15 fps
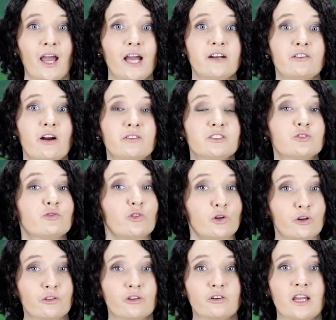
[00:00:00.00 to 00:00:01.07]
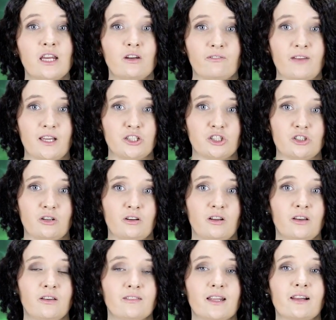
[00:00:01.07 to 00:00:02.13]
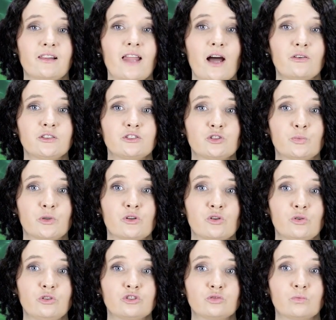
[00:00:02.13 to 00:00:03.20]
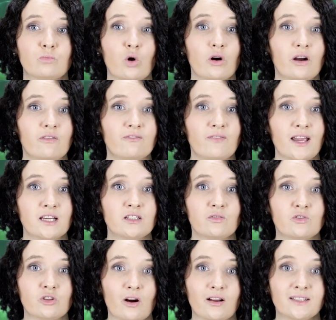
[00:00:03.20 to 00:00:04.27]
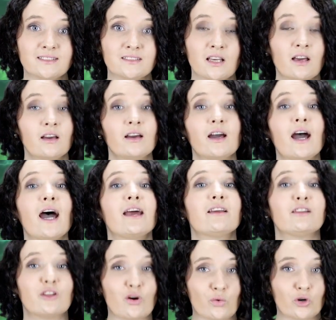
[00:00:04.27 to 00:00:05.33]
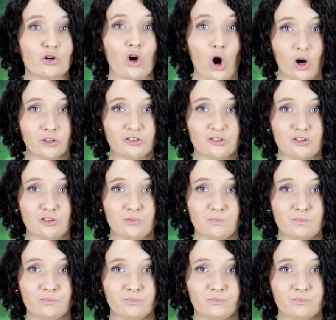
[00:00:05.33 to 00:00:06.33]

and drives further innovation that allows to produce more effective drugs at a lower cost.